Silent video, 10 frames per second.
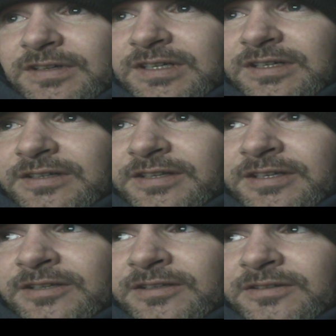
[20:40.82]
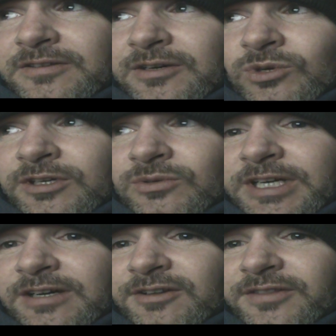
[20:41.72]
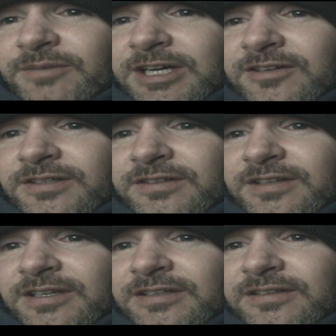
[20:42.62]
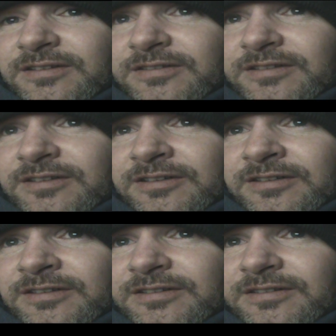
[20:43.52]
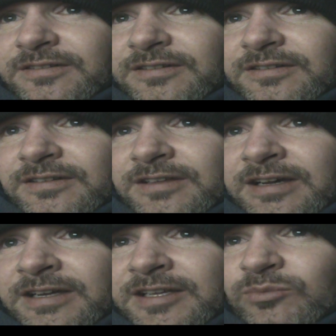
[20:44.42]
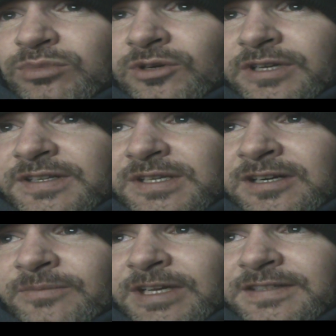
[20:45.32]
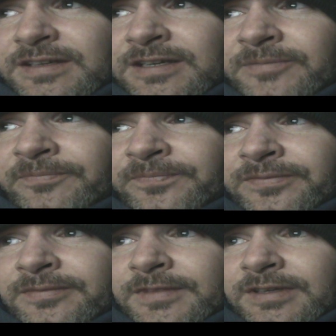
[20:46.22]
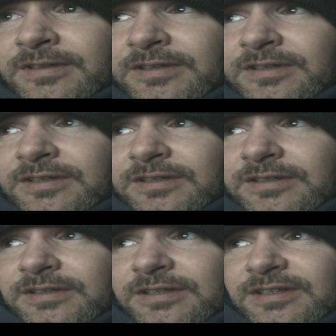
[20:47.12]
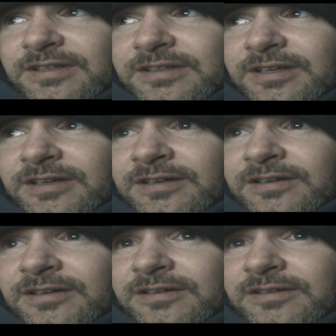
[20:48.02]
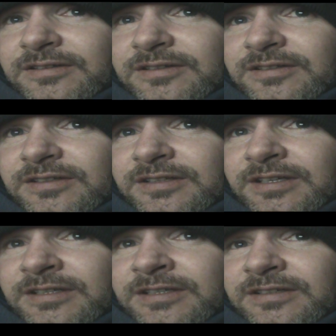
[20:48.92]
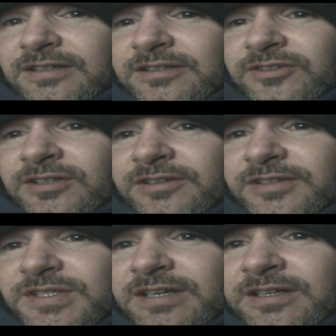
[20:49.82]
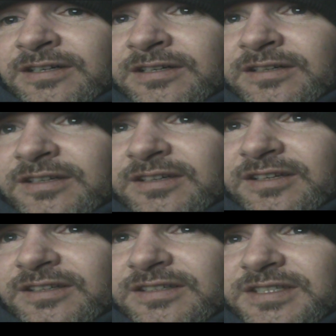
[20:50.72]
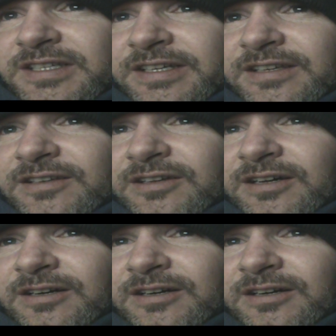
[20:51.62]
the word went out on the mountain that, you know, guy had broken his arm that day. And yeah, I don't know. It's like